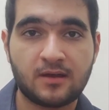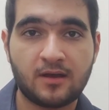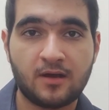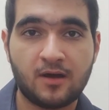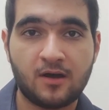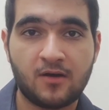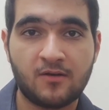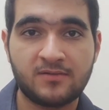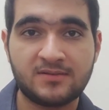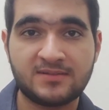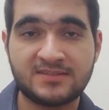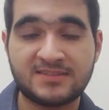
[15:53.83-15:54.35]

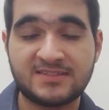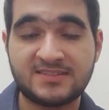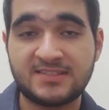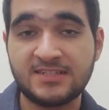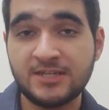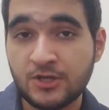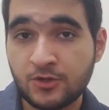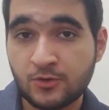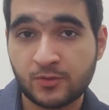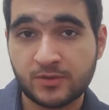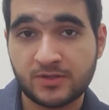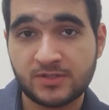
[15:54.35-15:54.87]
and
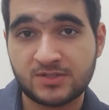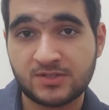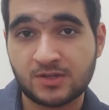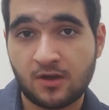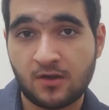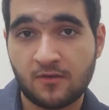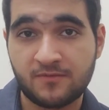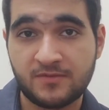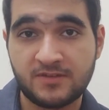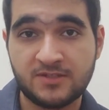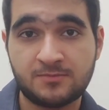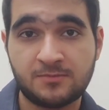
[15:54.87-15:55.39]
secrets
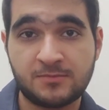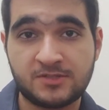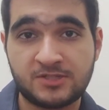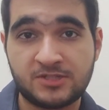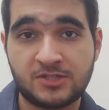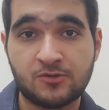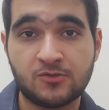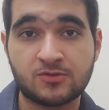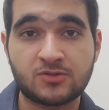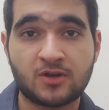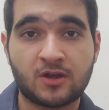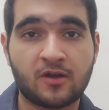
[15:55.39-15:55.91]
of these
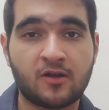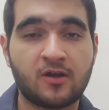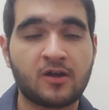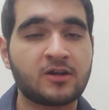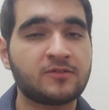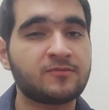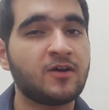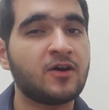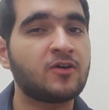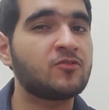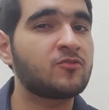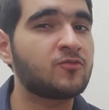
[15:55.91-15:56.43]
materials are kind
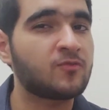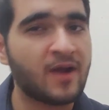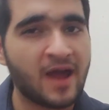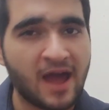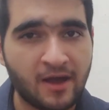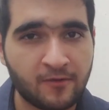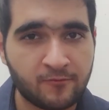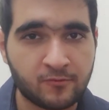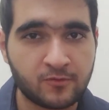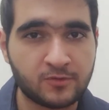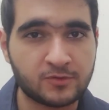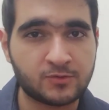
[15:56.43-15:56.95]
of
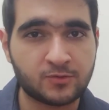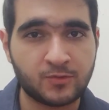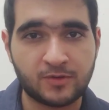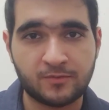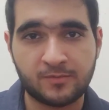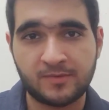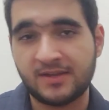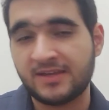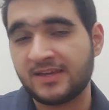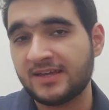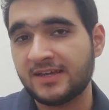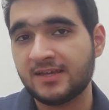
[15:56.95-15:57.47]
unraveled when
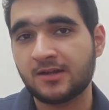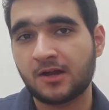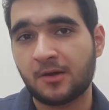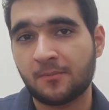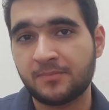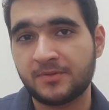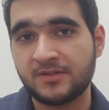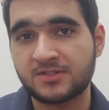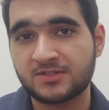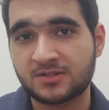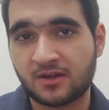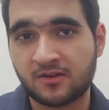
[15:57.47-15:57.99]
we heat up
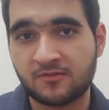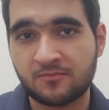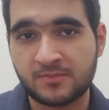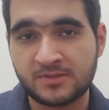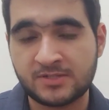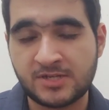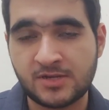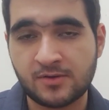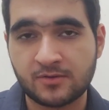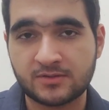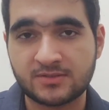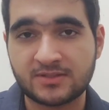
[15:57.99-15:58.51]
these kind of
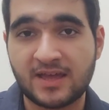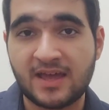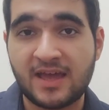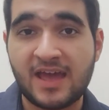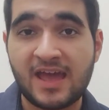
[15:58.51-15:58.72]
materials.